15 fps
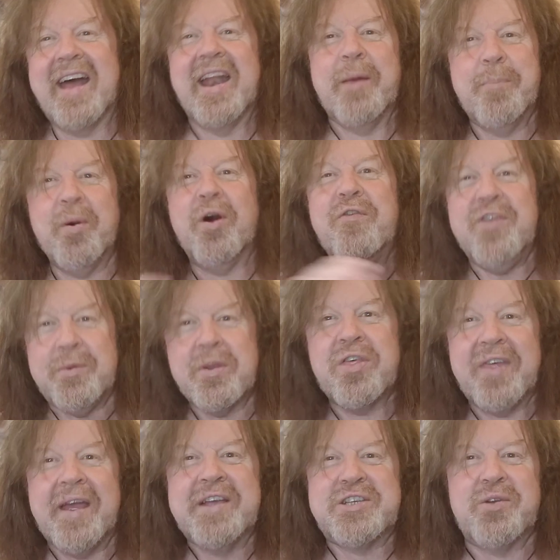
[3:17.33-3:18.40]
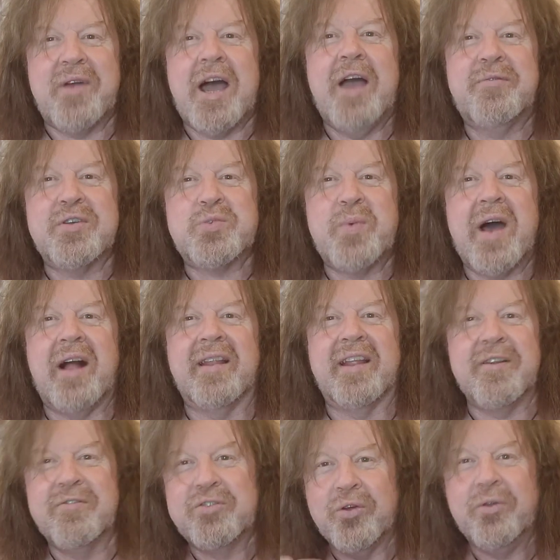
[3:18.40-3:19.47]
But a few other things arrived as well
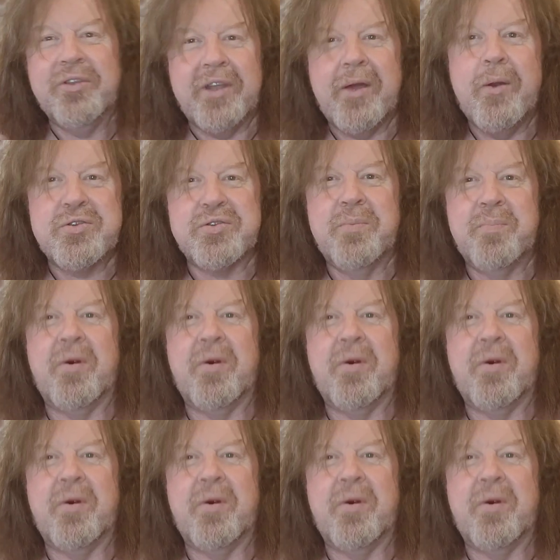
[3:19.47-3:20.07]
and I've done those